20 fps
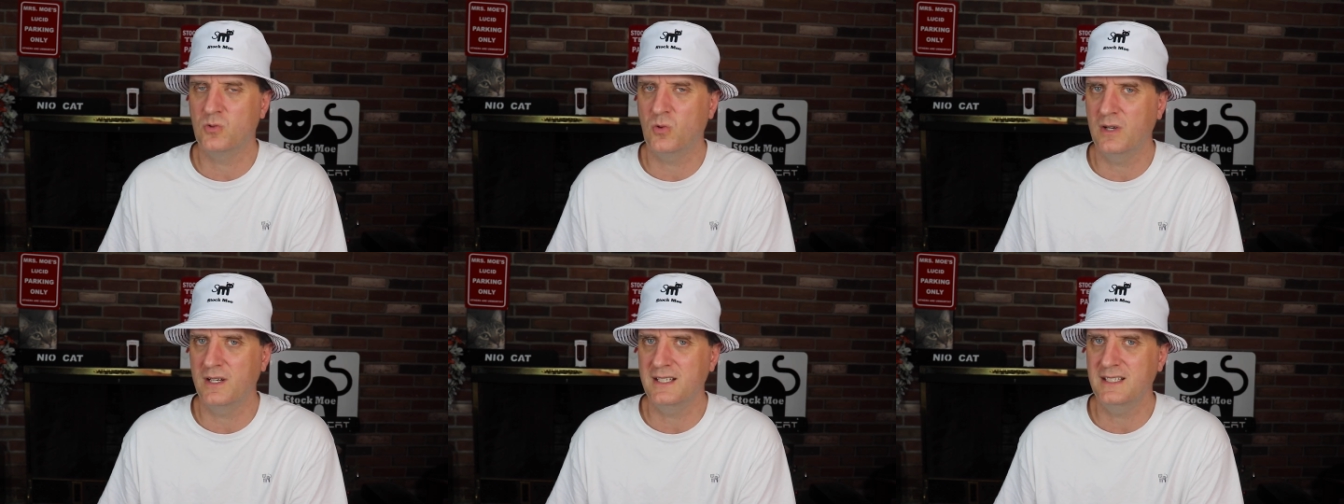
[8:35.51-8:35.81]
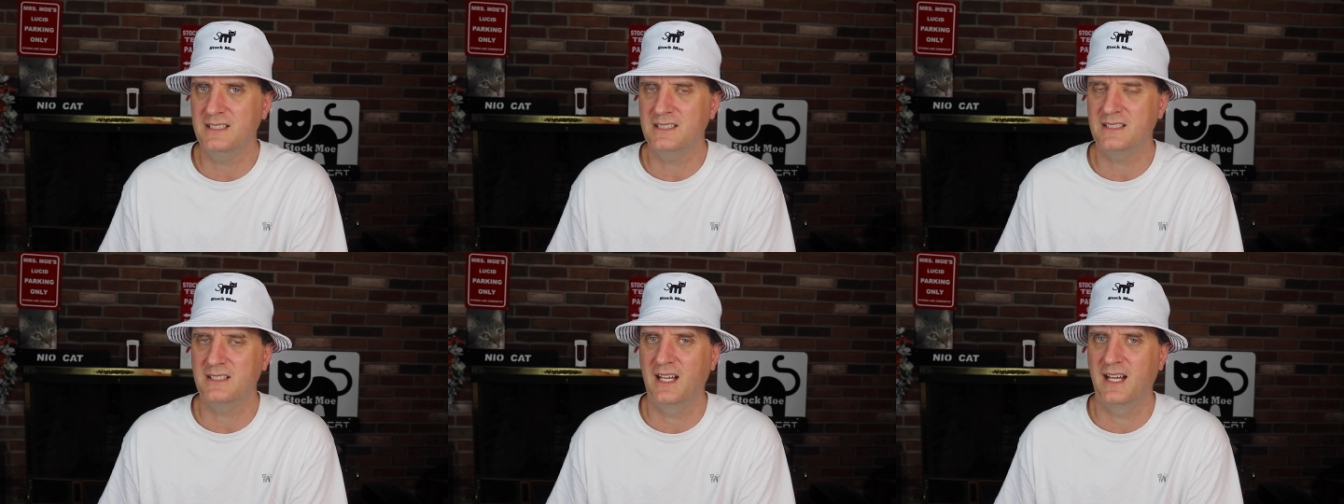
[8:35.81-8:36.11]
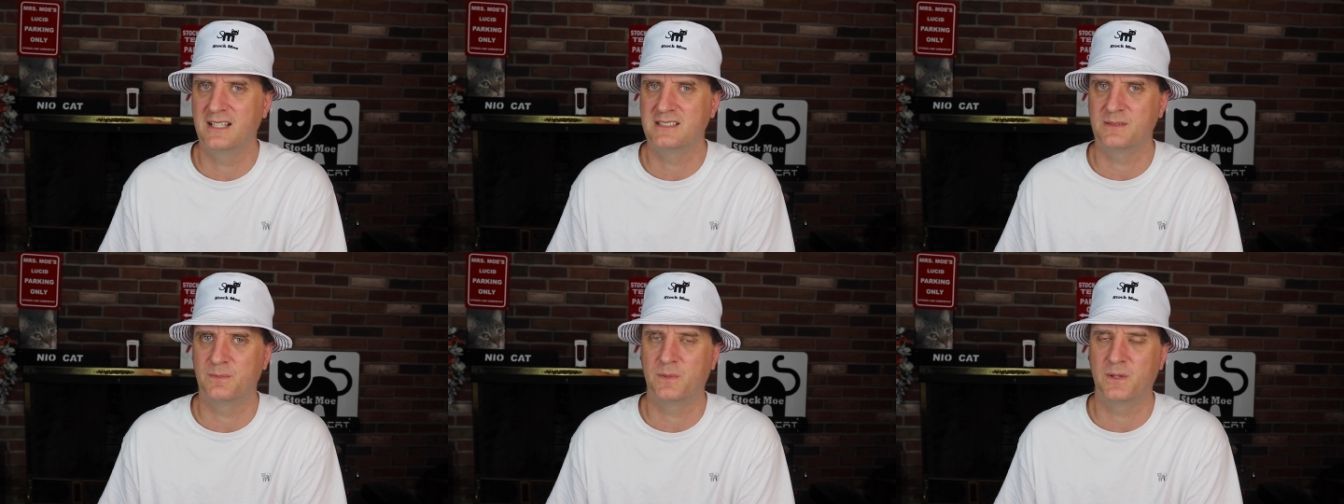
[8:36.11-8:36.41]
20s
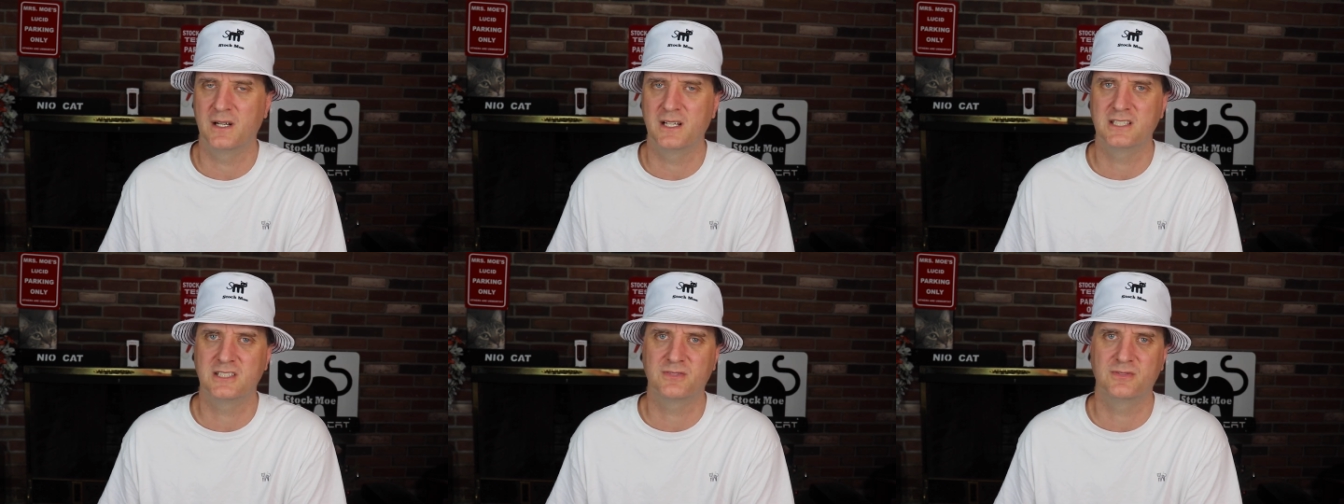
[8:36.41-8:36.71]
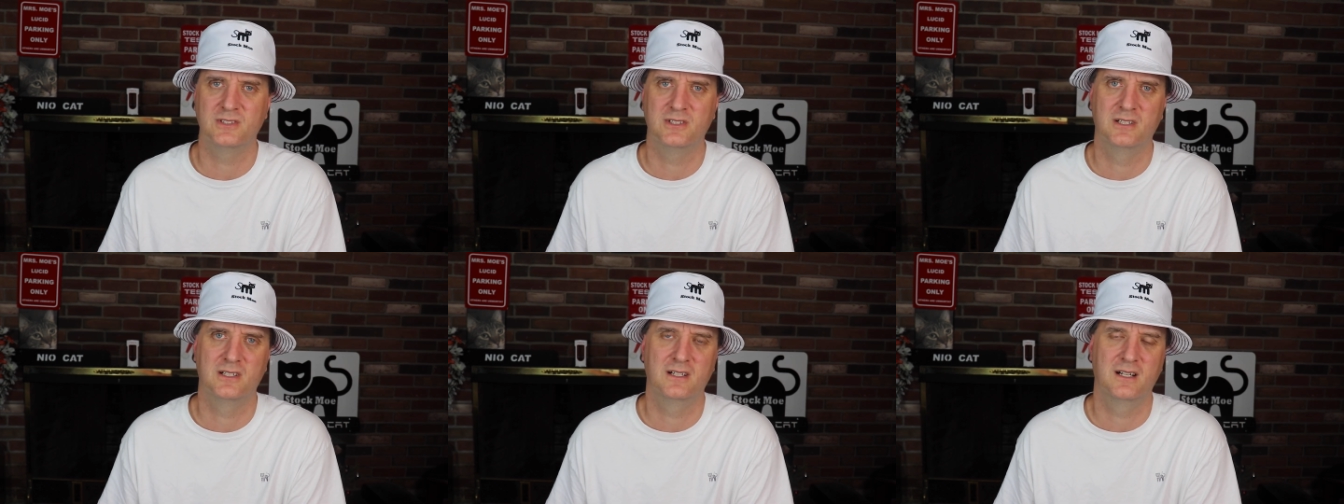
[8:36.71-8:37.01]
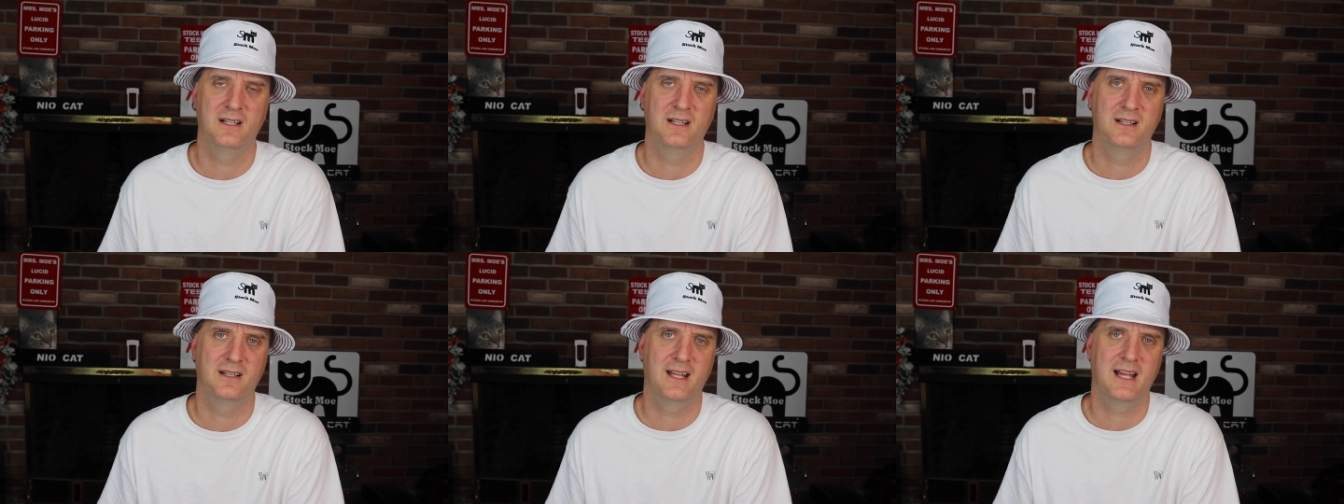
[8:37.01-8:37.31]
as a price for
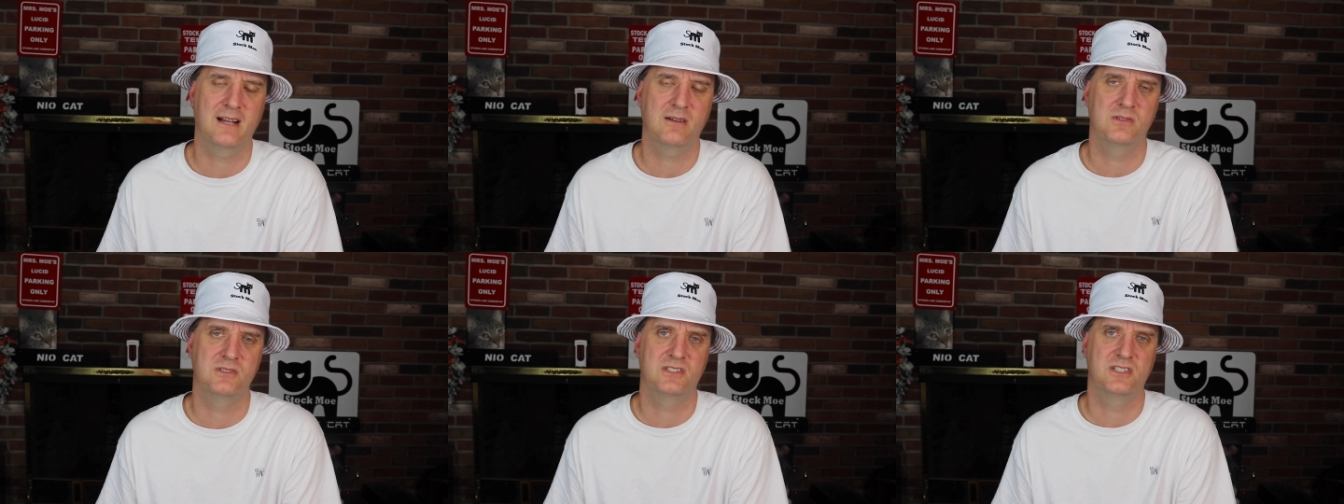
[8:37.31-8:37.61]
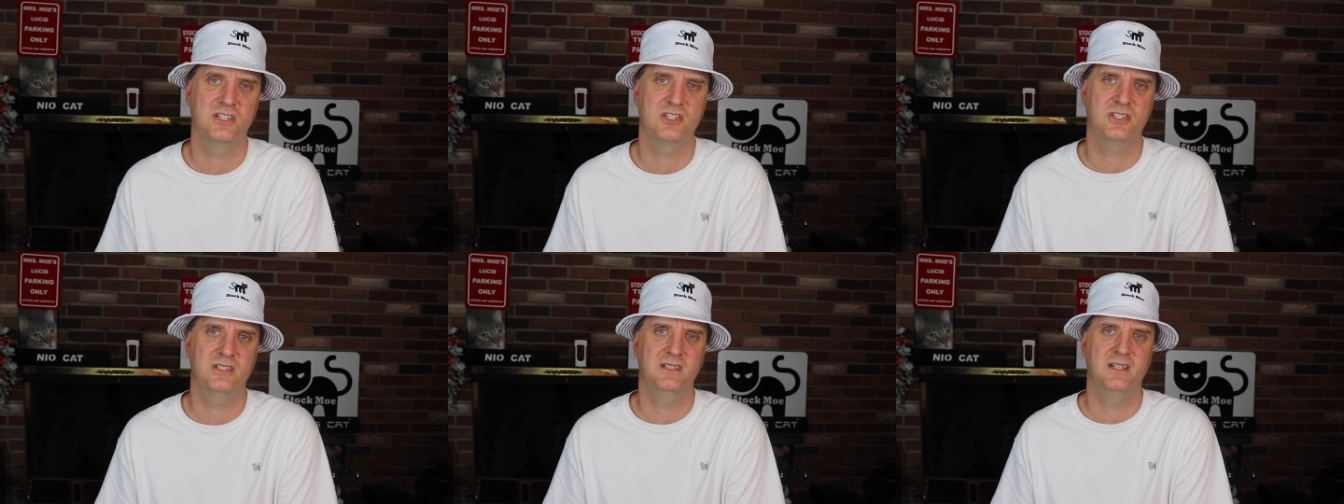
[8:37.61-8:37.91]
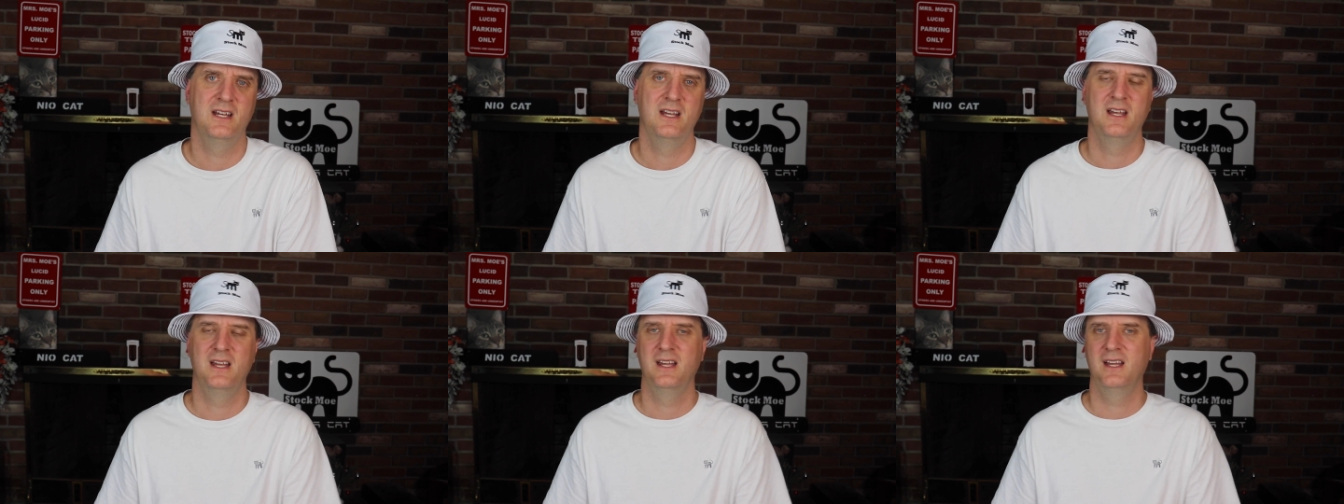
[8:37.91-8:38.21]
an acquisition.